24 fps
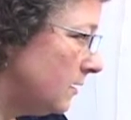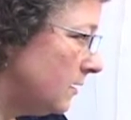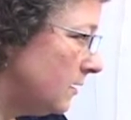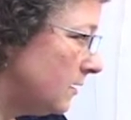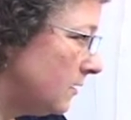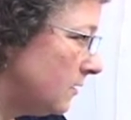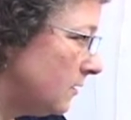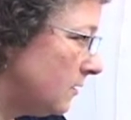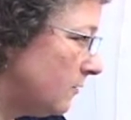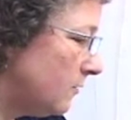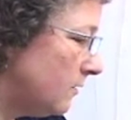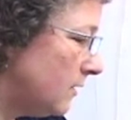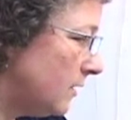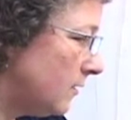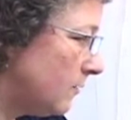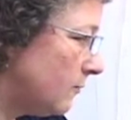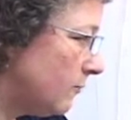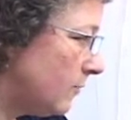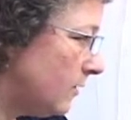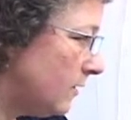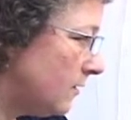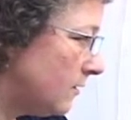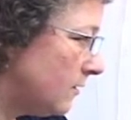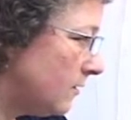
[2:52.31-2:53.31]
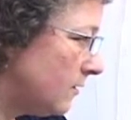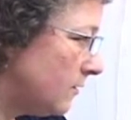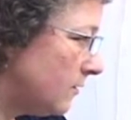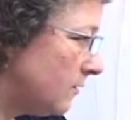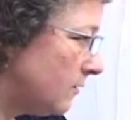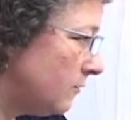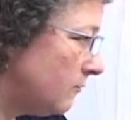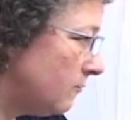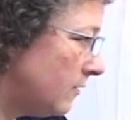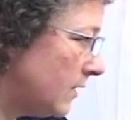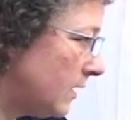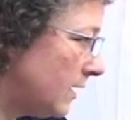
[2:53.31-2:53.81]
So as we start
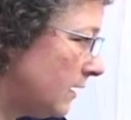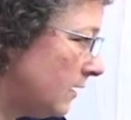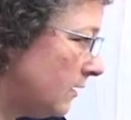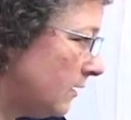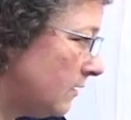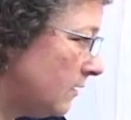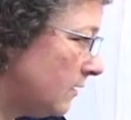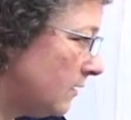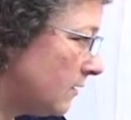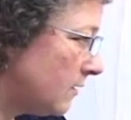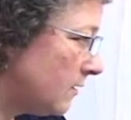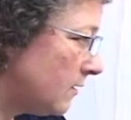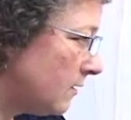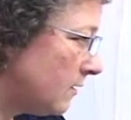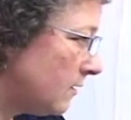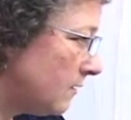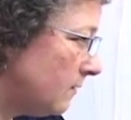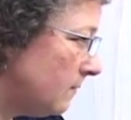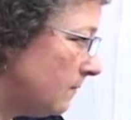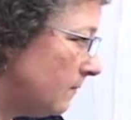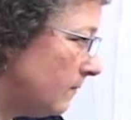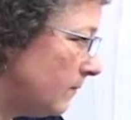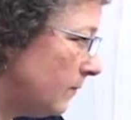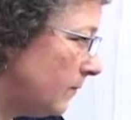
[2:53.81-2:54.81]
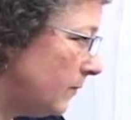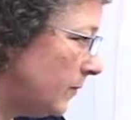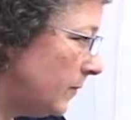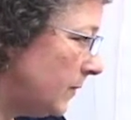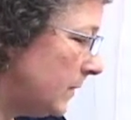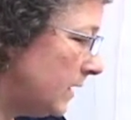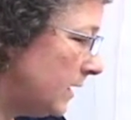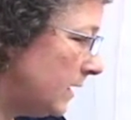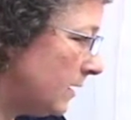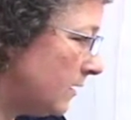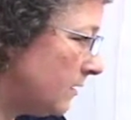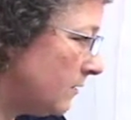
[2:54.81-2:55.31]
to recognize
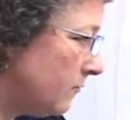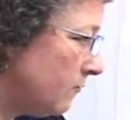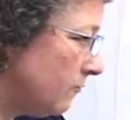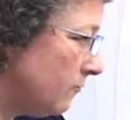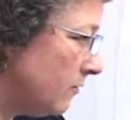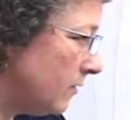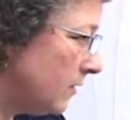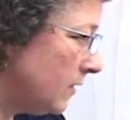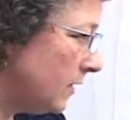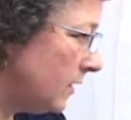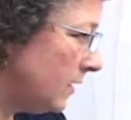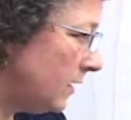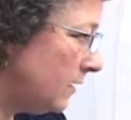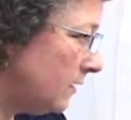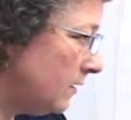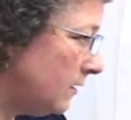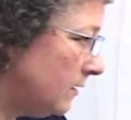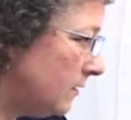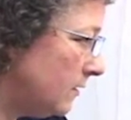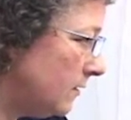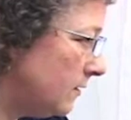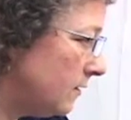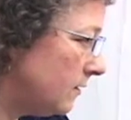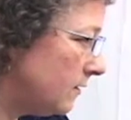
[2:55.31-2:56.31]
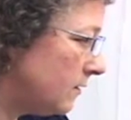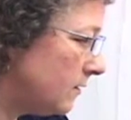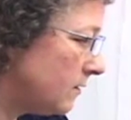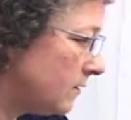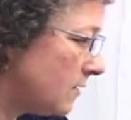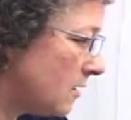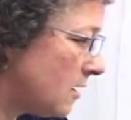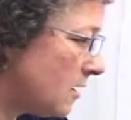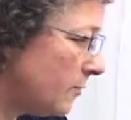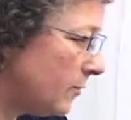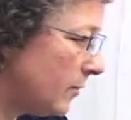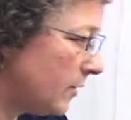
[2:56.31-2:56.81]
that it's really
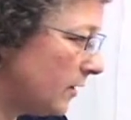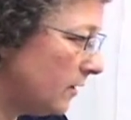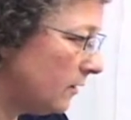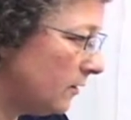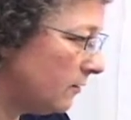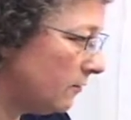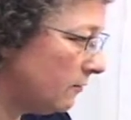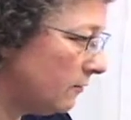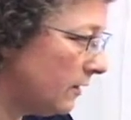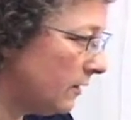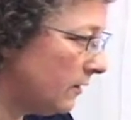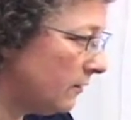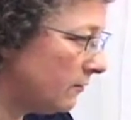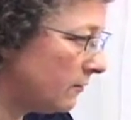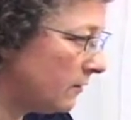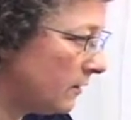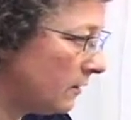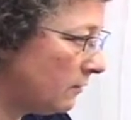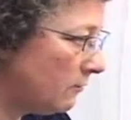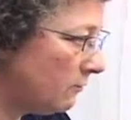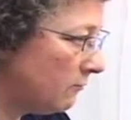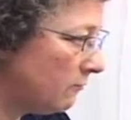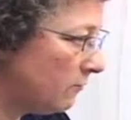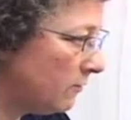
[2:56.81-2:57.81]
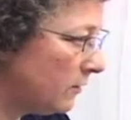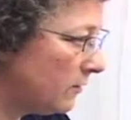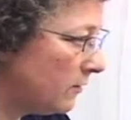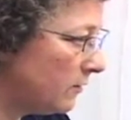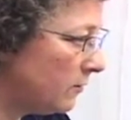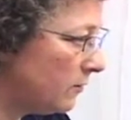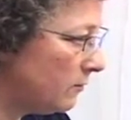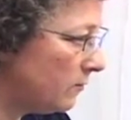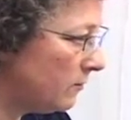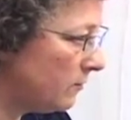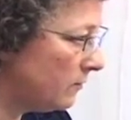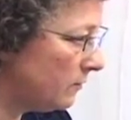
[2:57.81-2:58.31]
stopping the craniosacral
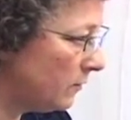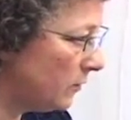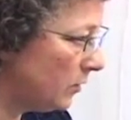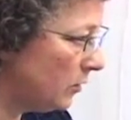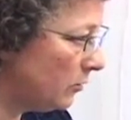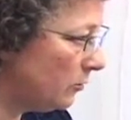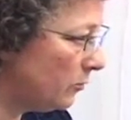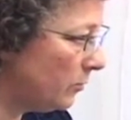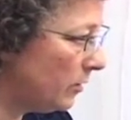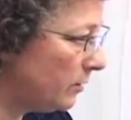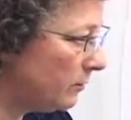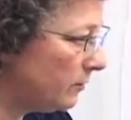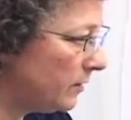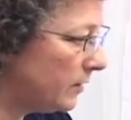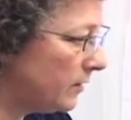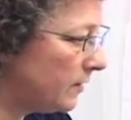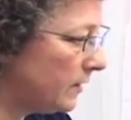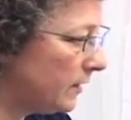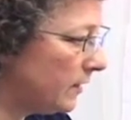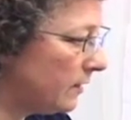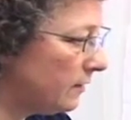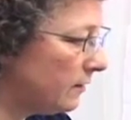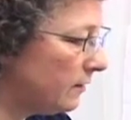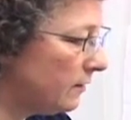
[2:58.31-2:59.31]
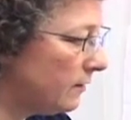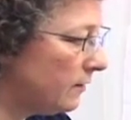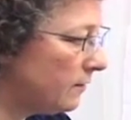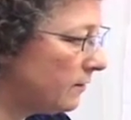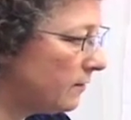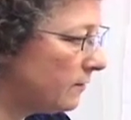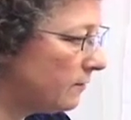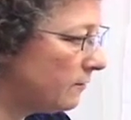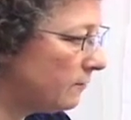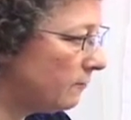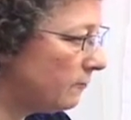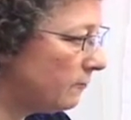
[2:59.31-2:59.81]
rhythm, you'll be able to tell
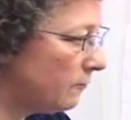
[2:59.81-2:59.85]
his